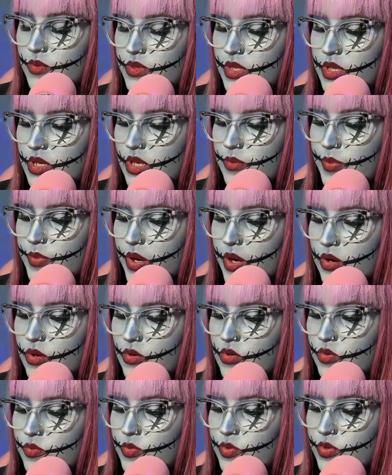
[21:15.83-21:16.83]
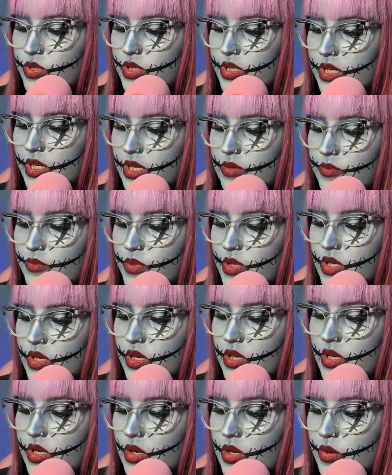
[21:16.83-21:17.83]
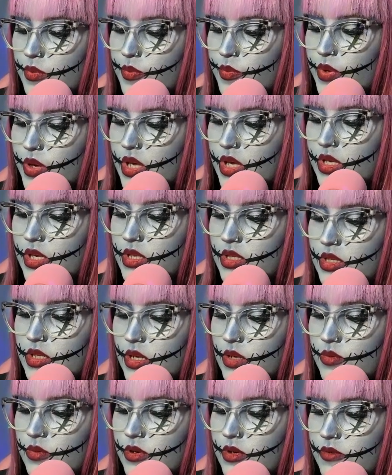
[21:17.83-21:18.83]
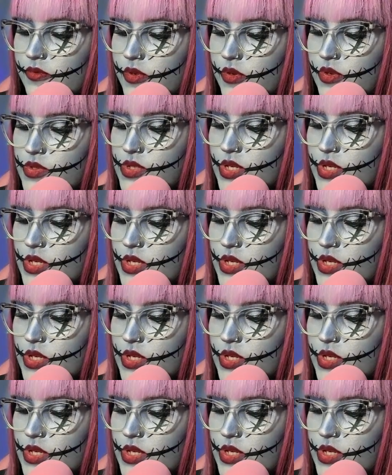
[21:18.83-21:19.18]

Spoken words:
with any paranormal claim, but there were a few